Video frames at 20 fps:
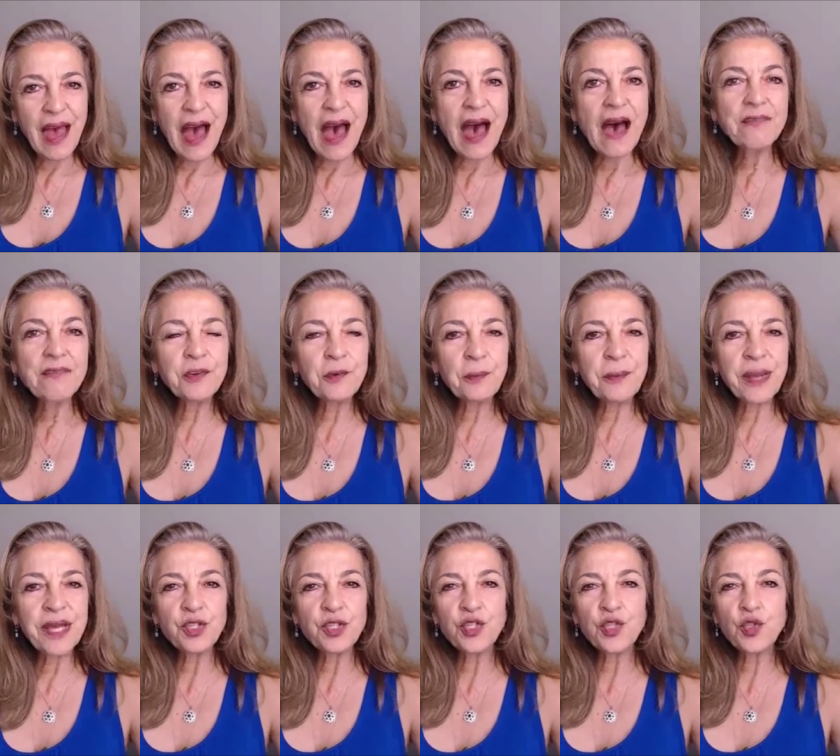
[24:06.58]

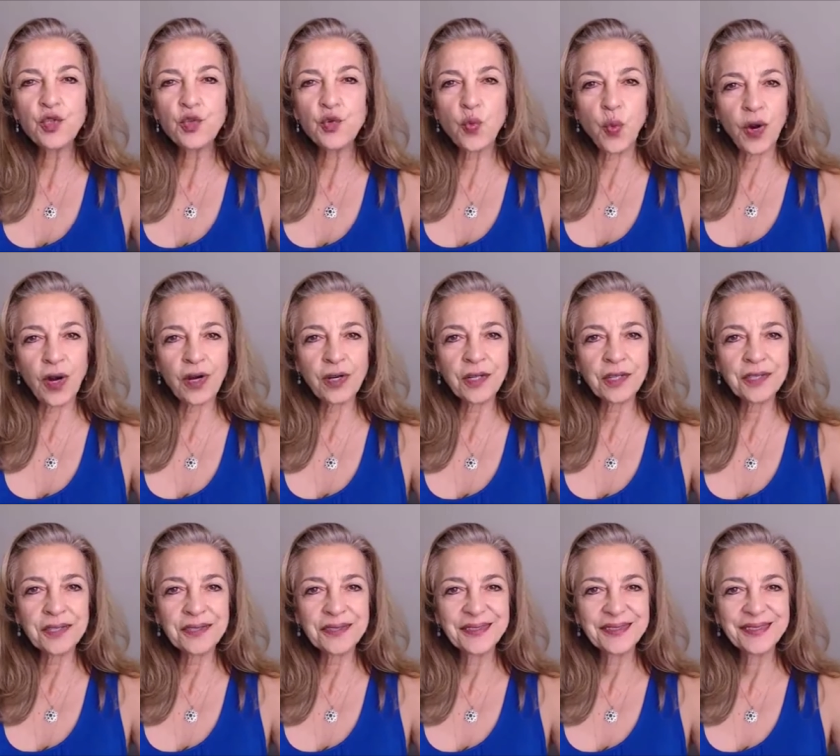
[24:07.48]
Affirmations work,
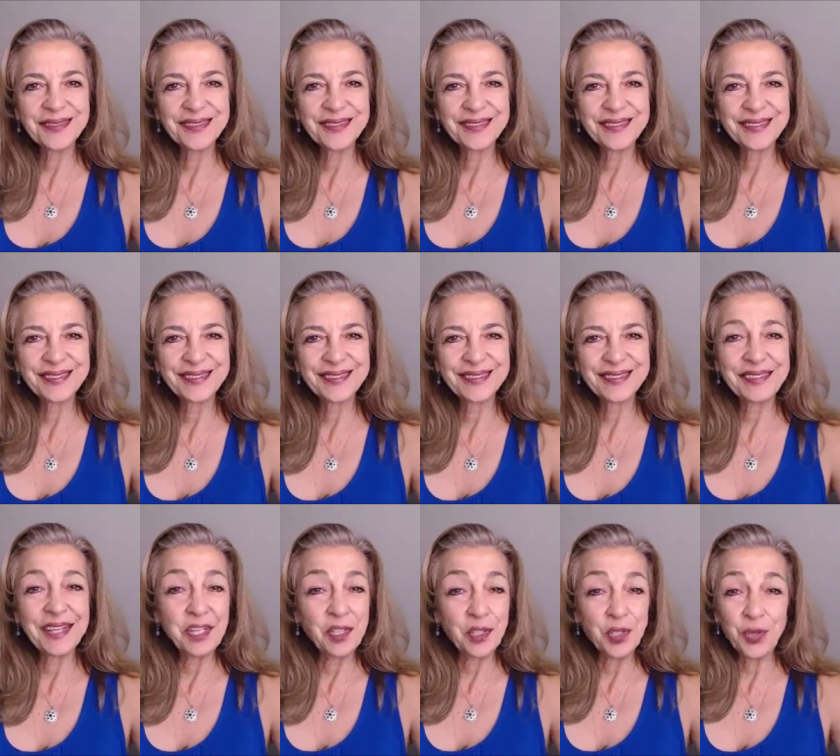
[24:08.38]

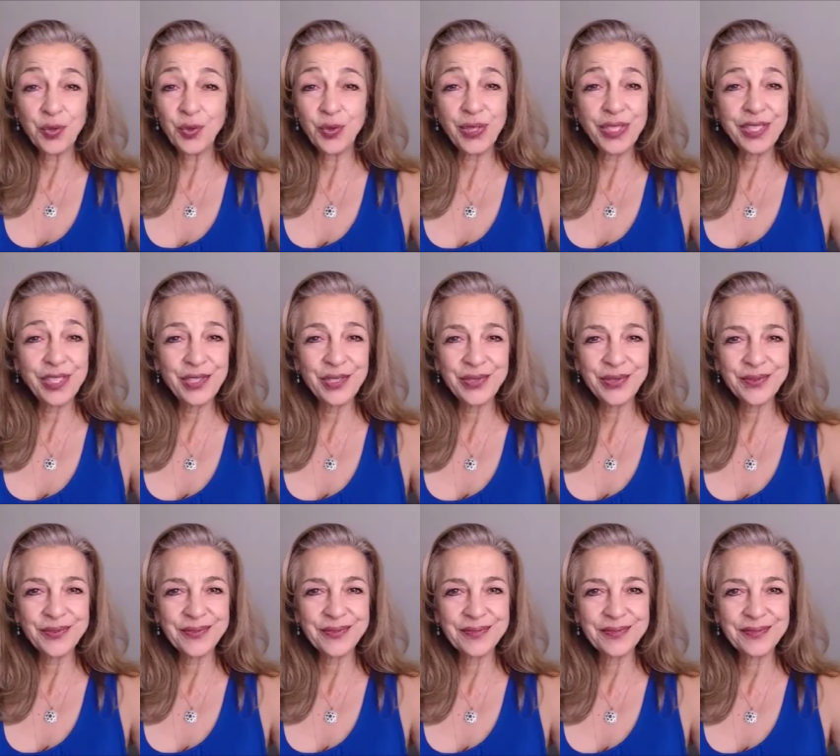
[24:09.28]
they truly
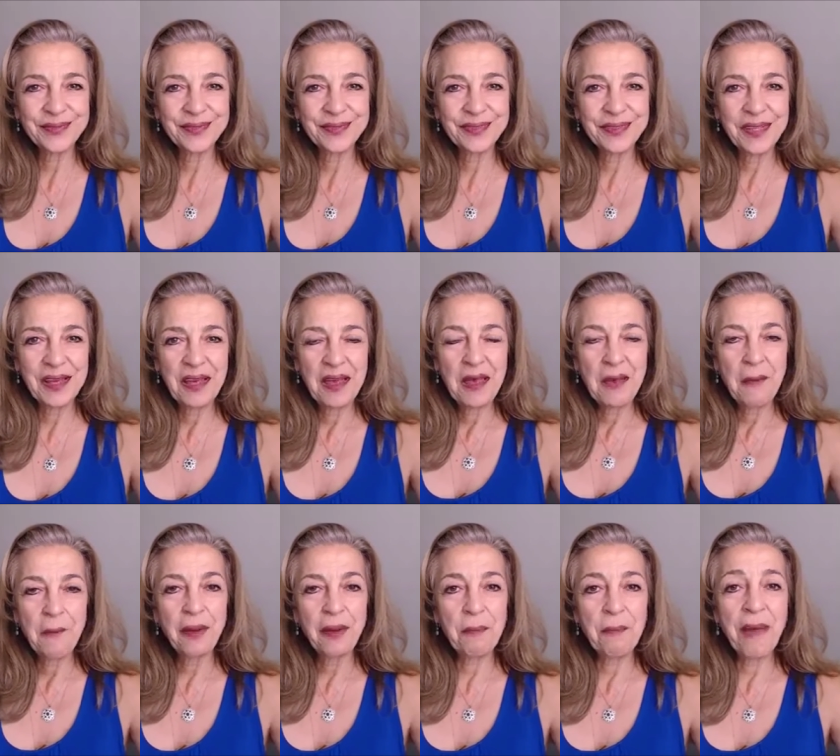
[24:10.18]
do.
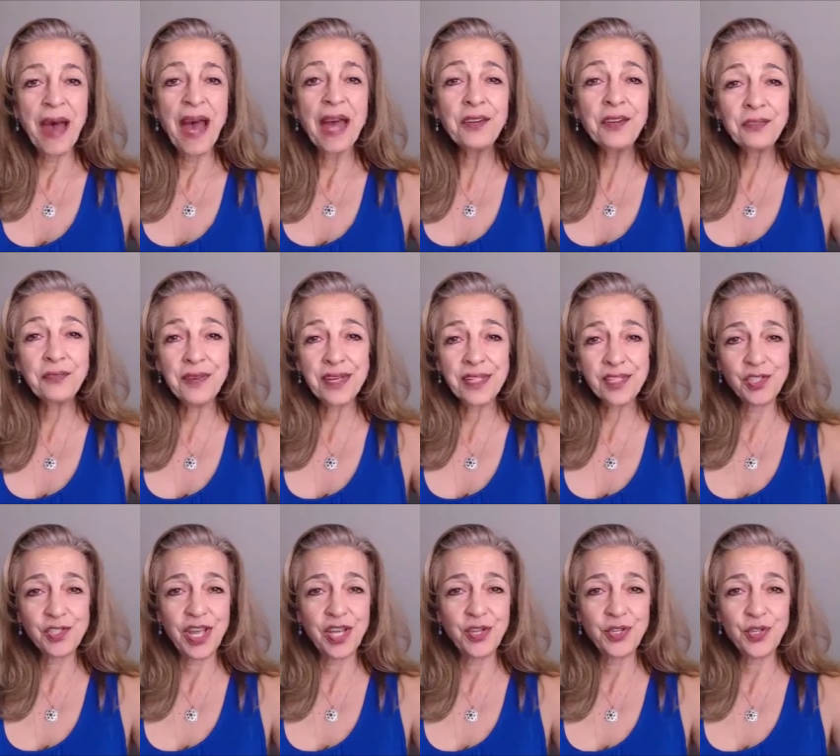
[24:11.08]
But
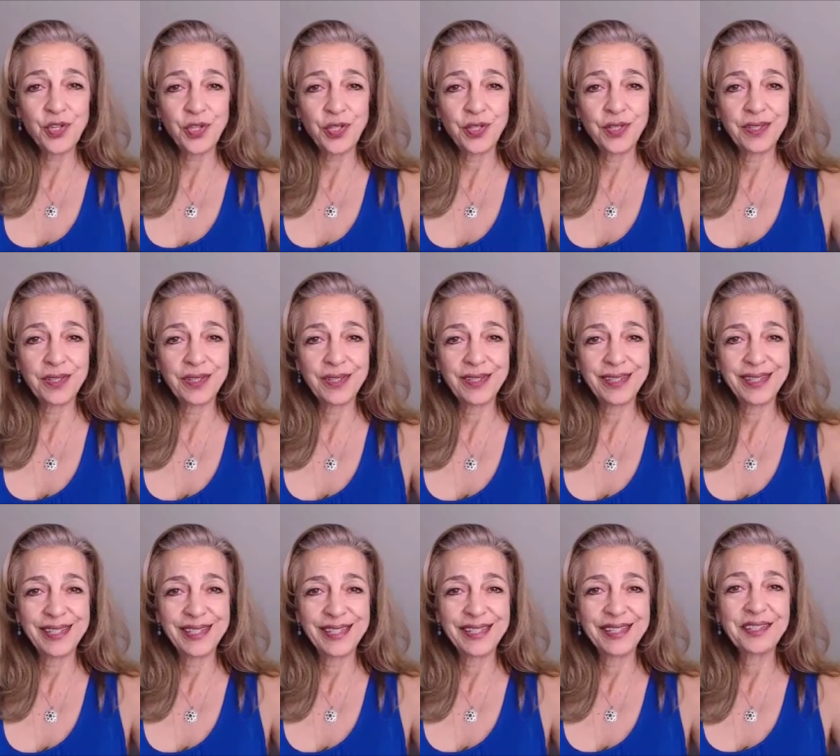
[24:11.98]
manifestation
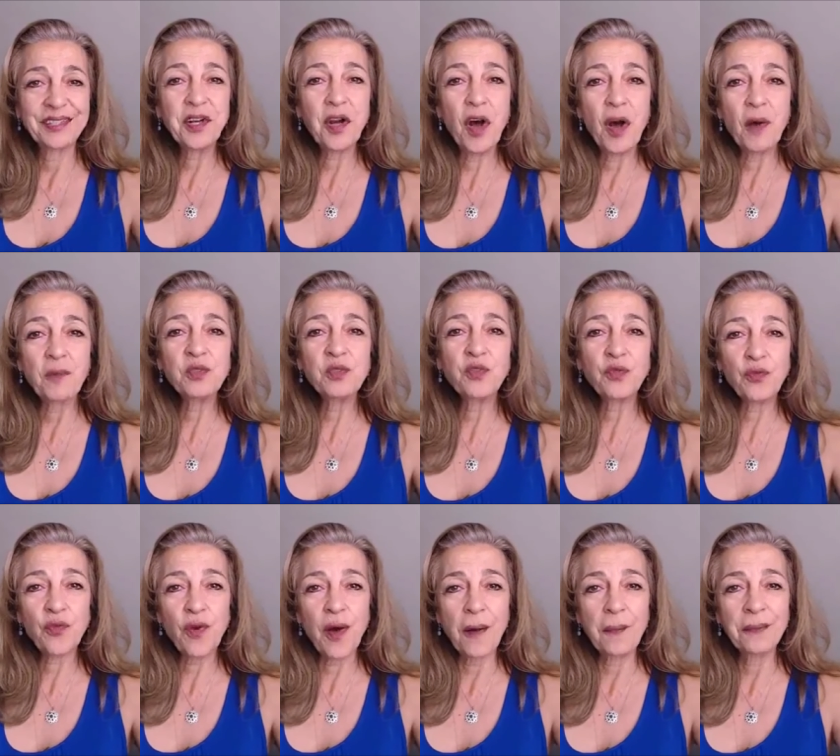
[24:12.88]
comes
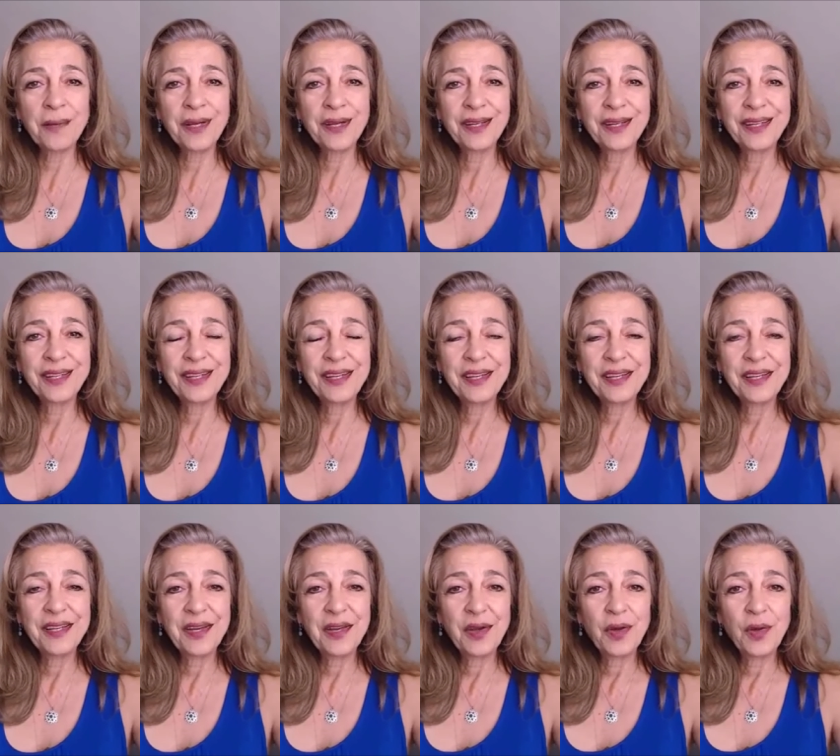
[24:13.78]
from
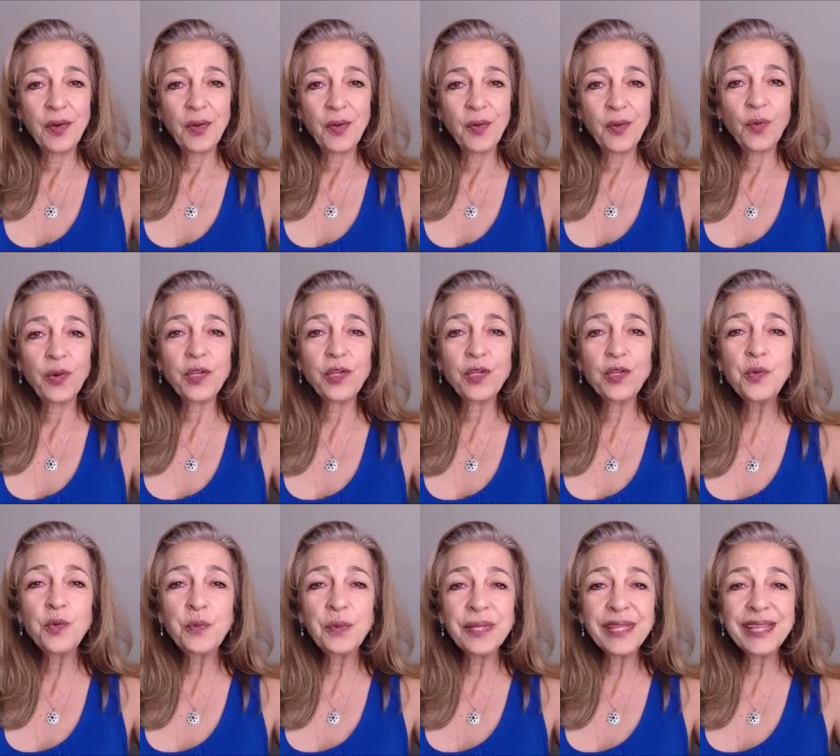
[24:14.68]
what
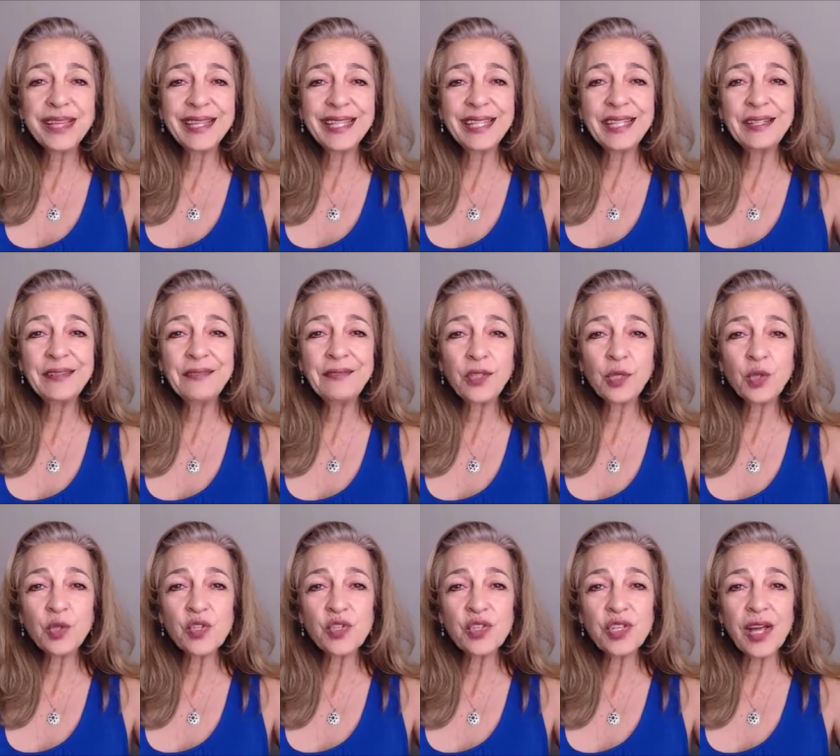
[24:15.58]
you believe
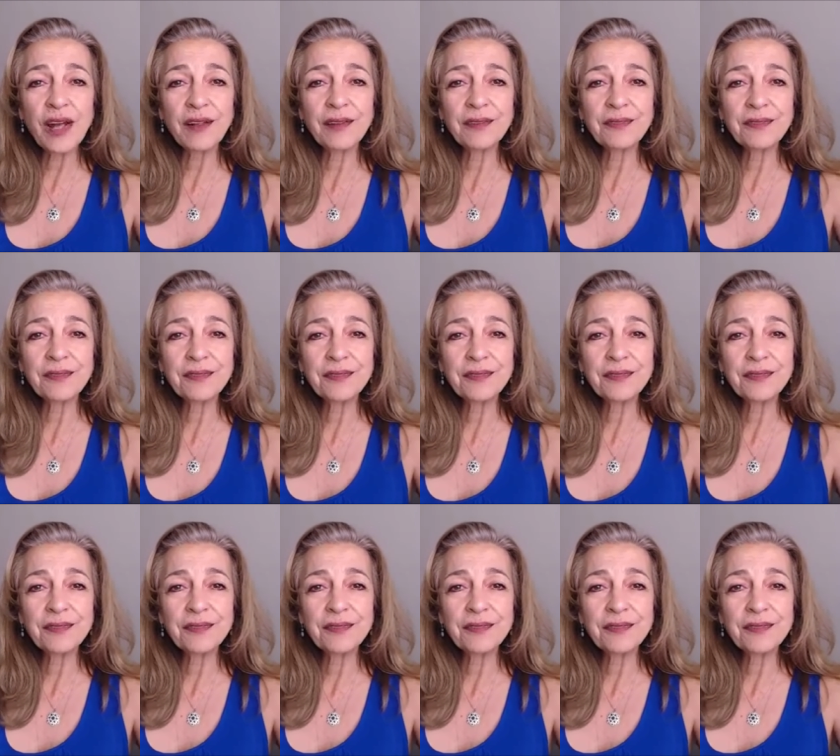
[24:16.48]
yourself